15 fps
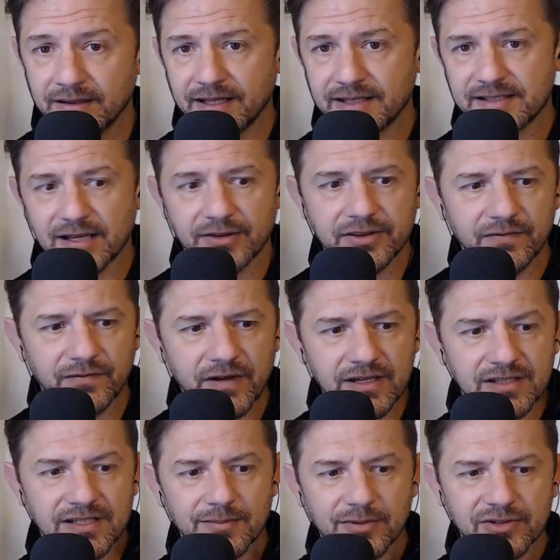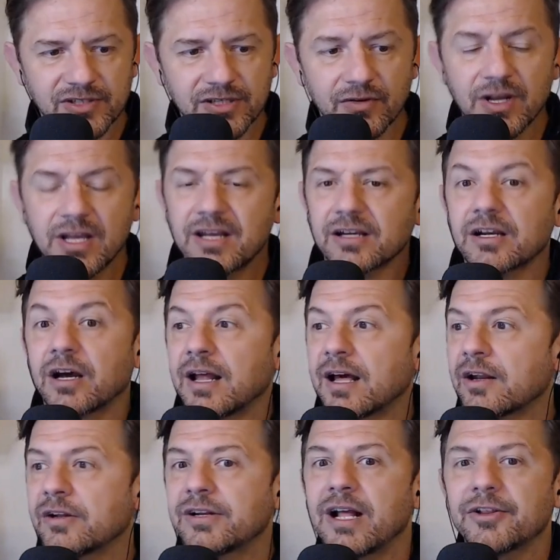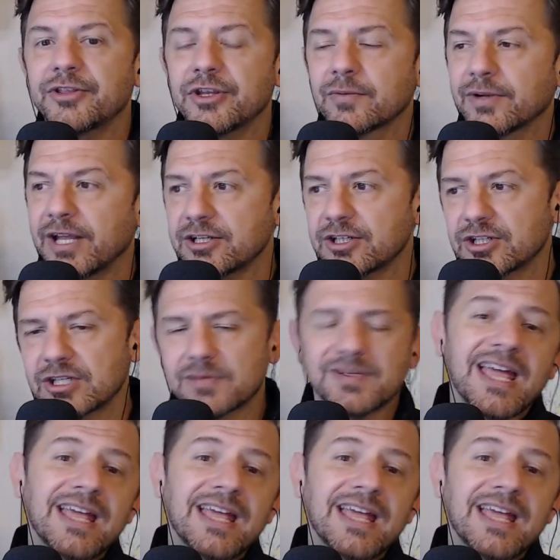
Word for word: That's health and fitness. Number two, cut out unhealthy relationships.